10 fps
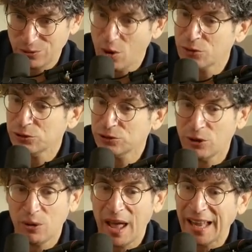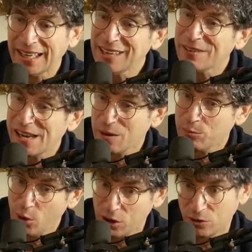the Wall Street Journal, and even in a
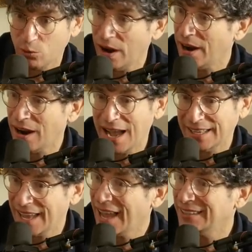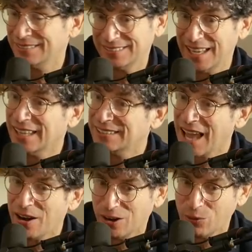book where I can't take it
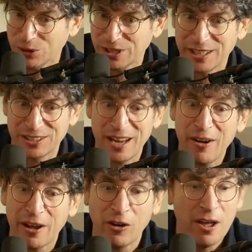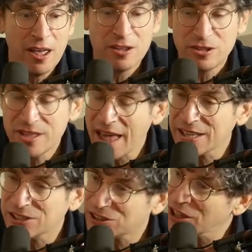down in a worst case scenario. Not
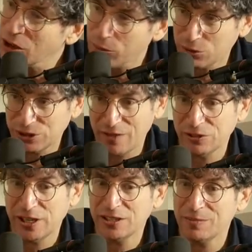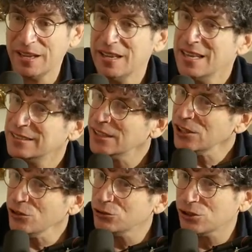a single person ever said to me,
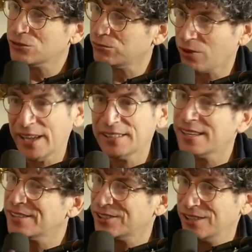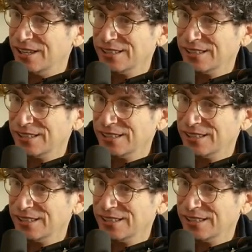didn't you just write this